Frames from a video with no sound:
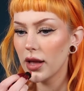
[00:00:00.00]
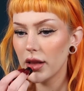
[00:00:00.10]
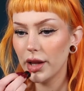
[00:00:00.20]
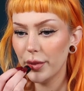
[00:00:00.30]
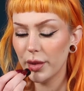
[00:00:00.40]
A
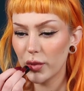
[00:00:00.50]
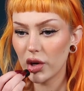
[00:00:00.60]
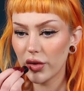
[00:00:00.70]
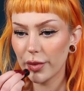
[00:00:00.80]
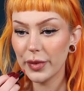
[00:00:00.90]
little bit
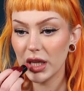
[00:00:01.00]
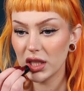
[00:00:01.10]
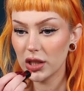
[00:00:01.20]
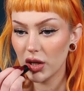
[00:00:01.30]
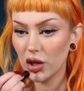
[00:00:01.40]
more of a
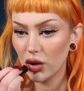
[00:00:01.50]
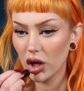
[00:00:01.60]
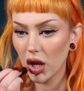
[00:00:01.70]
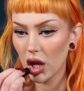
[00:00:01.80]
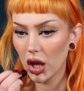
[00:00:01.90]
peachy
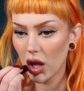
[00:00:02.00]
tone.